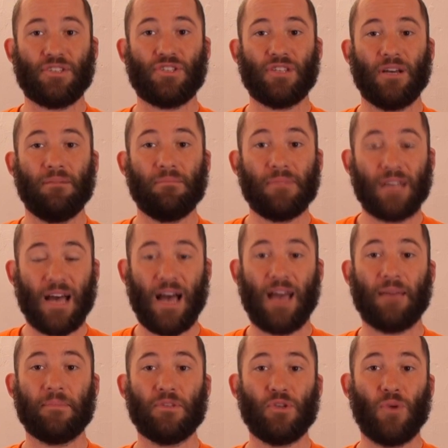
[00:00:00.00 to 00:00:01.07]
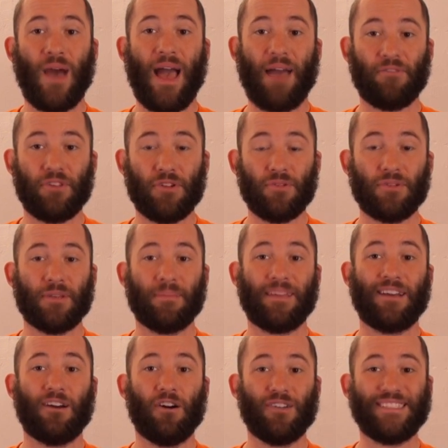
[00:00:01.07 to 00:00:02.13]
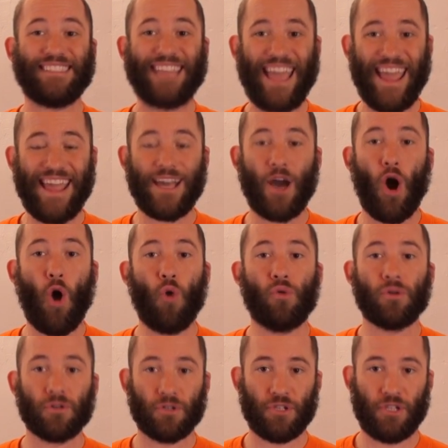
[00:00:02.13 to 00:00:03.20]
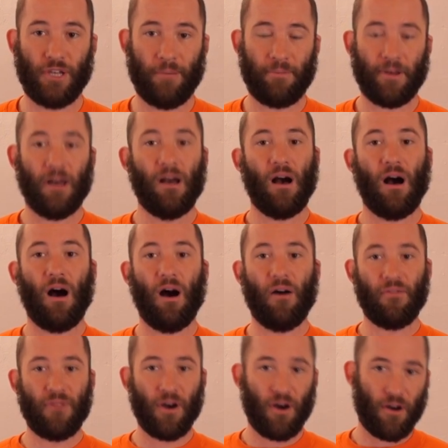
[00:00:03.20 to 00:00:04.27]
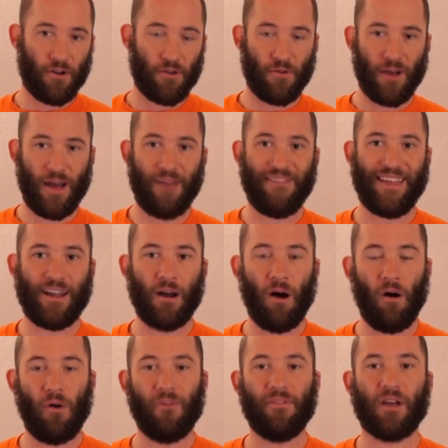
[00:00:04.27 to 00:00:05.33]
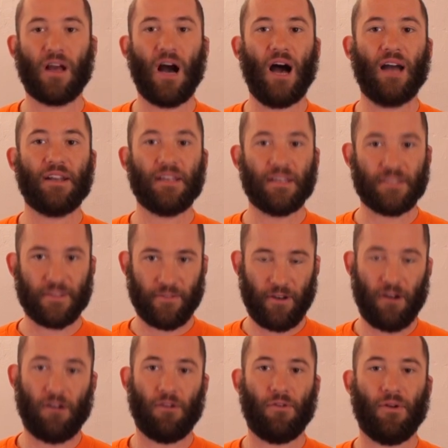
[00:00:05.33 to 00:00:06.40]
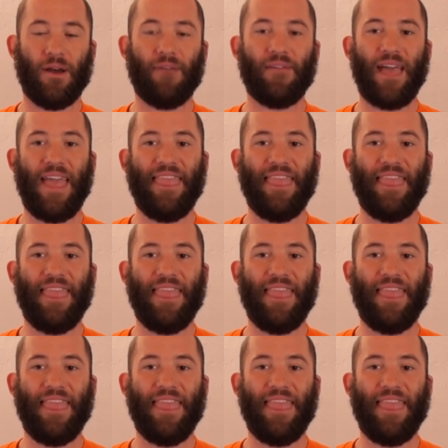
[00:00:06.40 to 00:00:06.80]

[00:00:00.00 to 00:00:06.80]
sometimes you have to do something called take ownership of the hard drive and all of the contents of the hard drive,